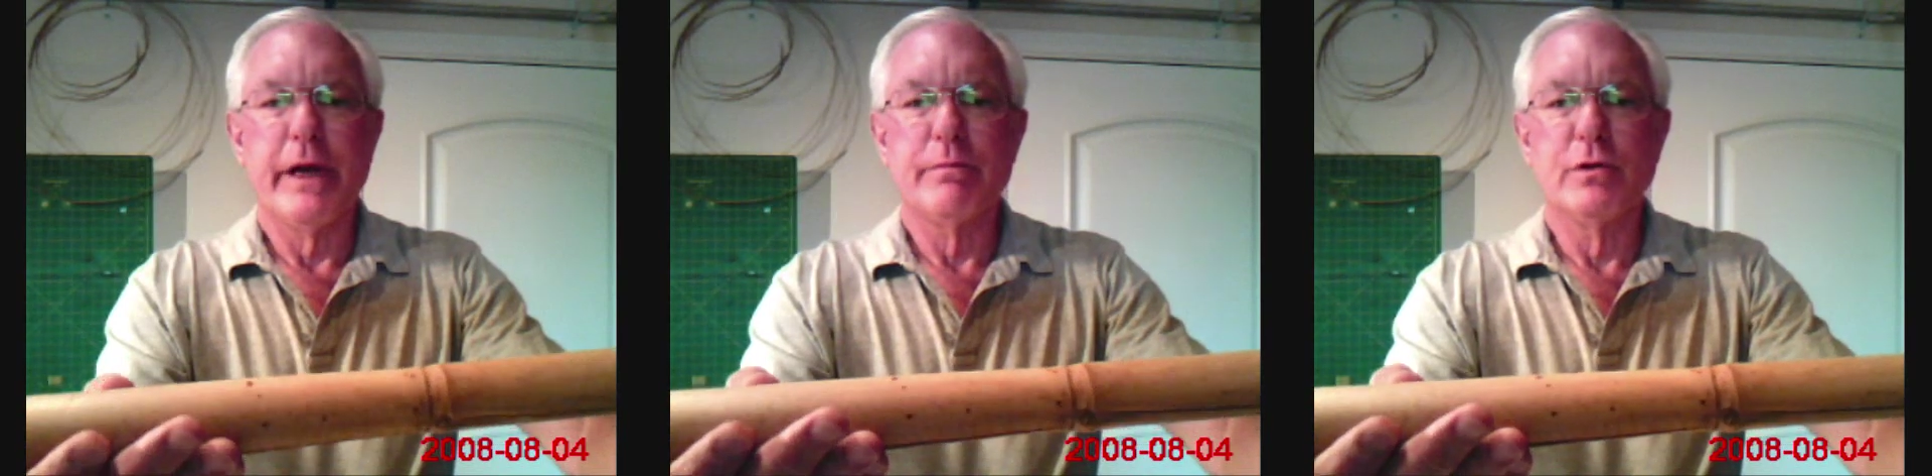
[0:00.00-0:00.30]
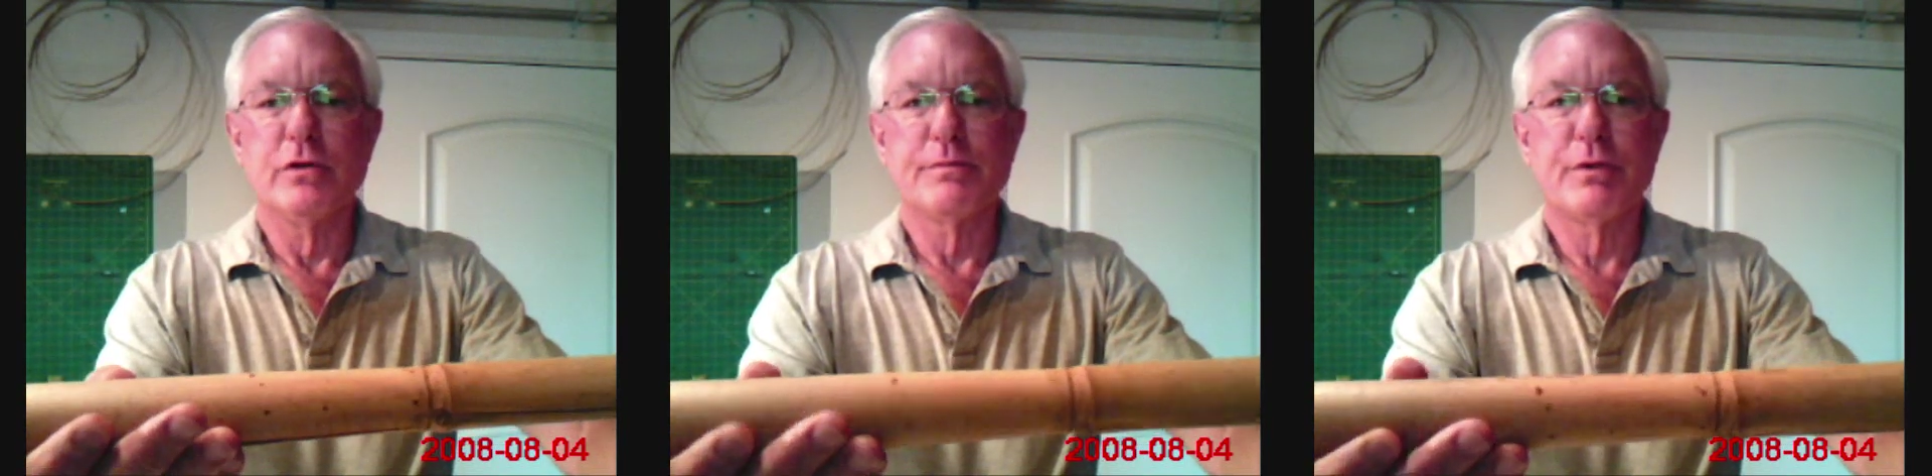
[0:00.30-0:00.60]

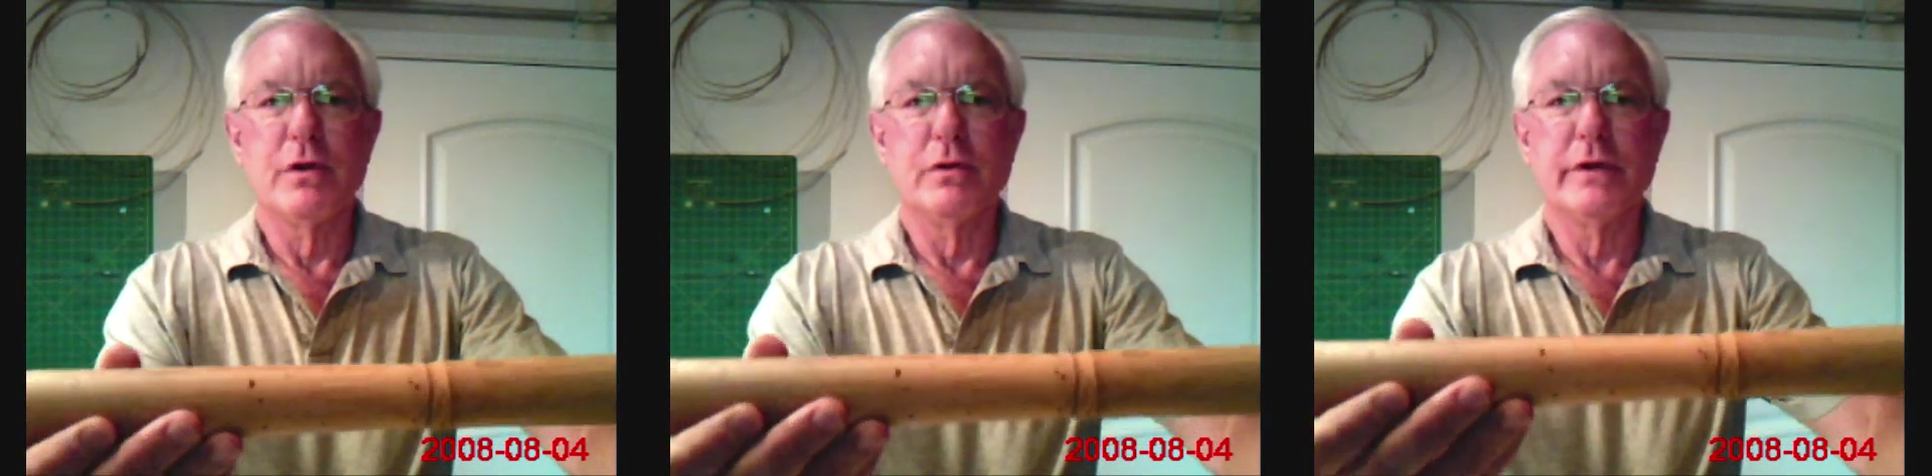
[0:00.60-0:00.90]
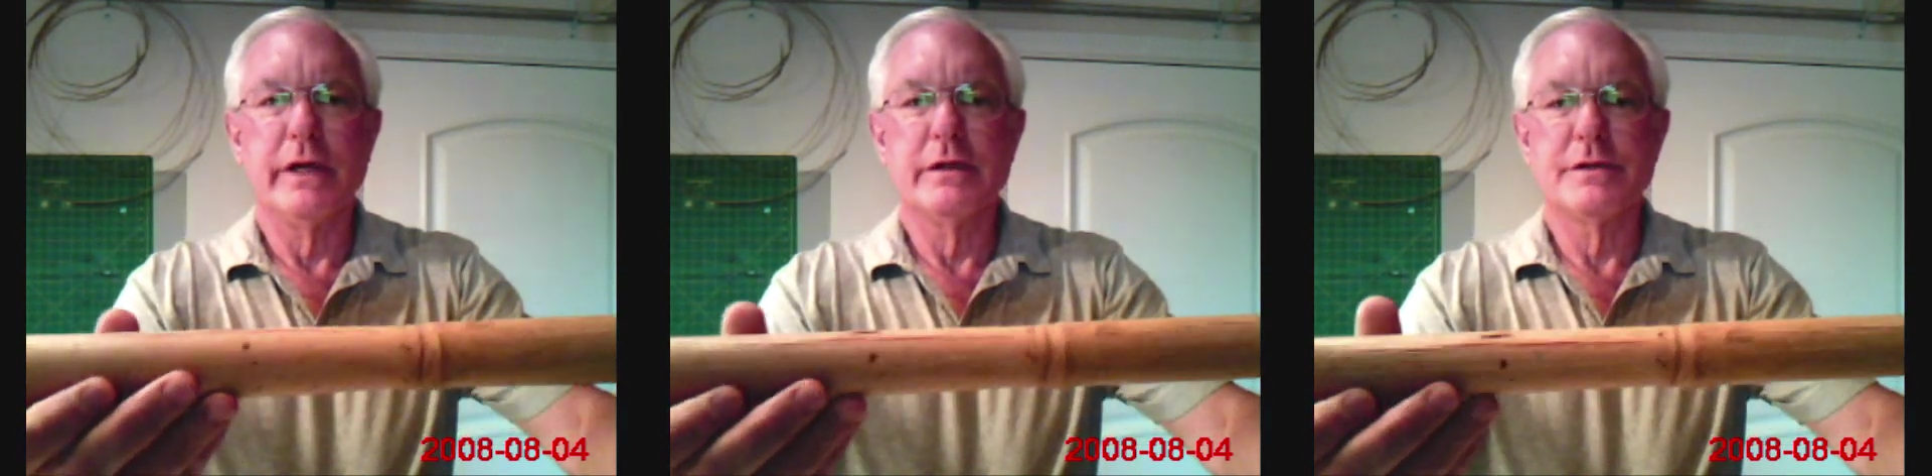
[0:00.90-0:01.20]
bamboo is
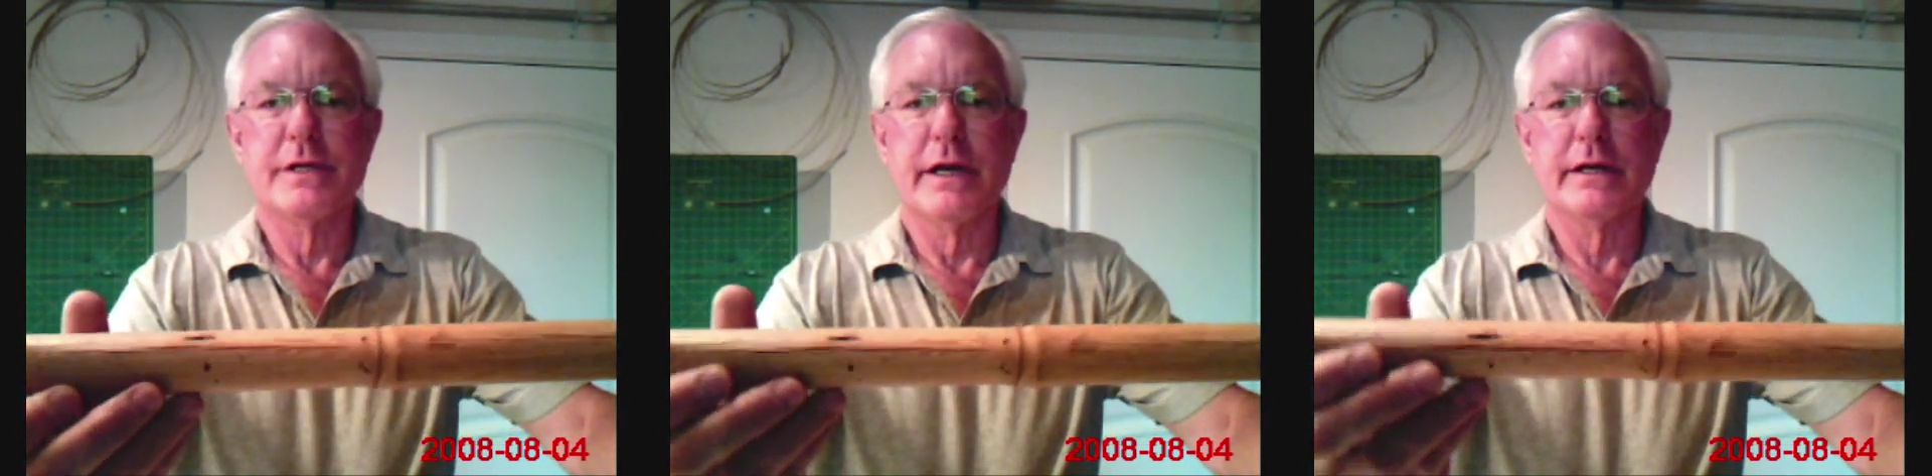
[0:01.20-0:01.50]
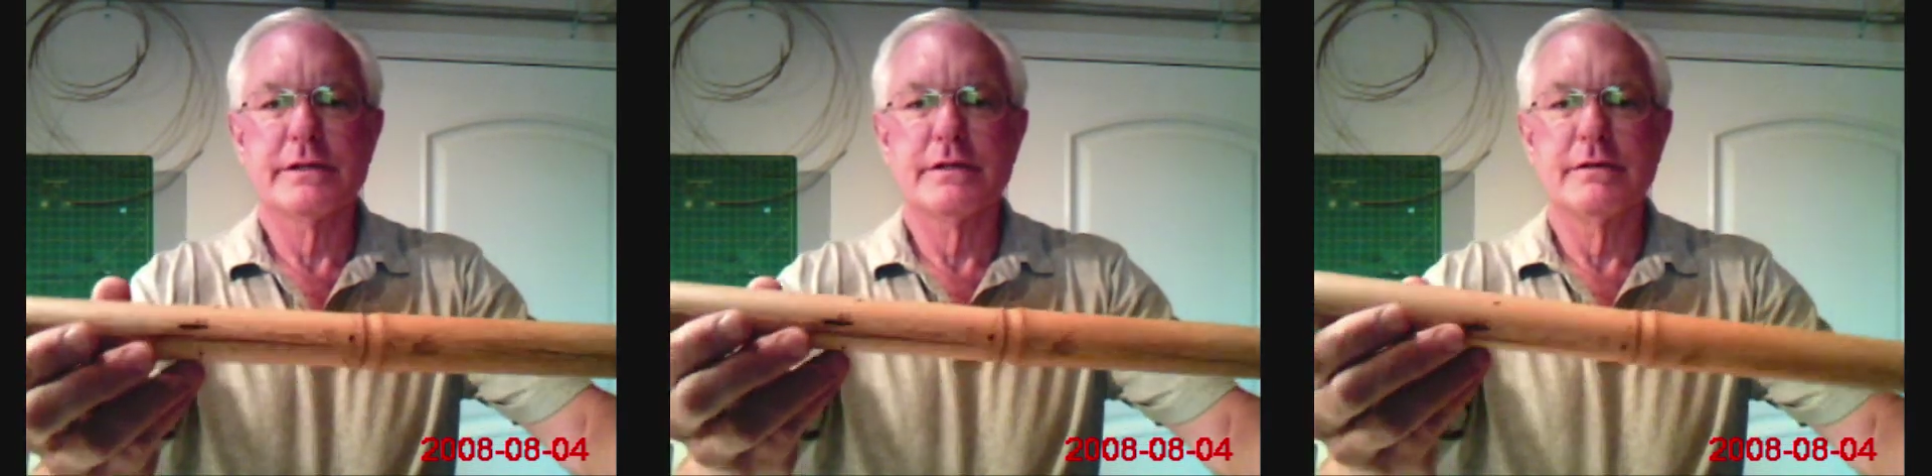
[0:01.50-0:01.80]
prone to
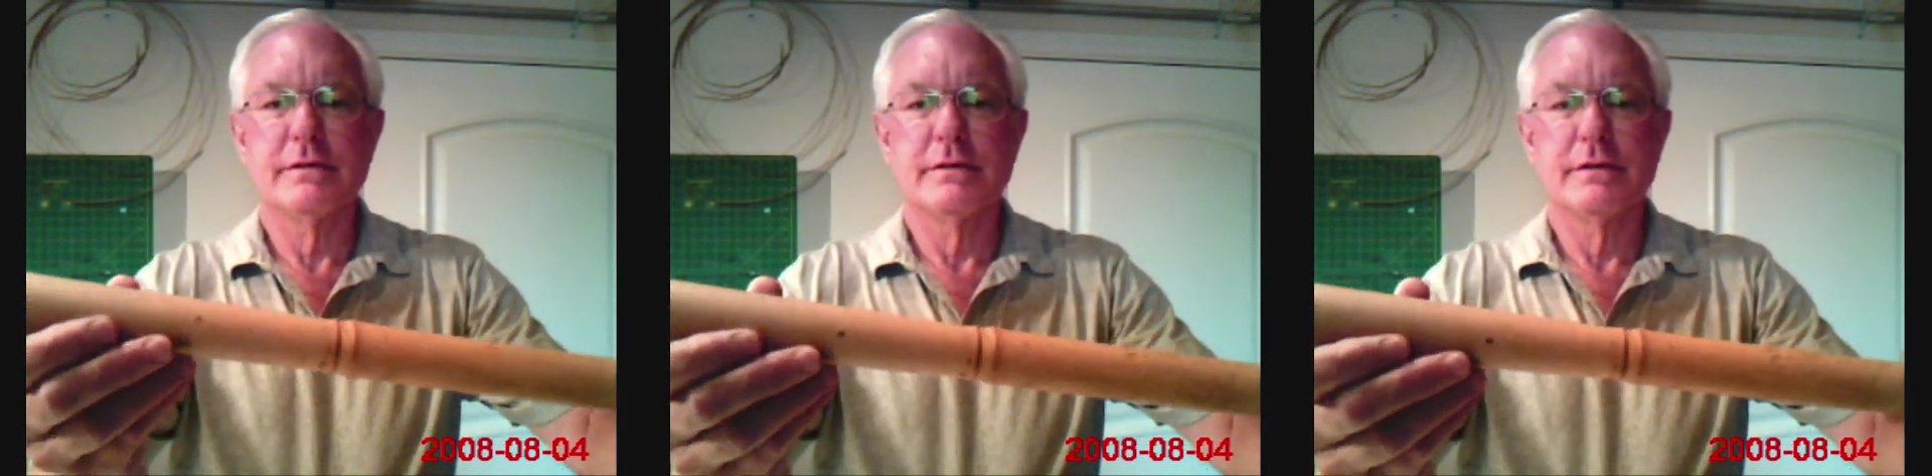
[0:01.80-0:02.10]
insects,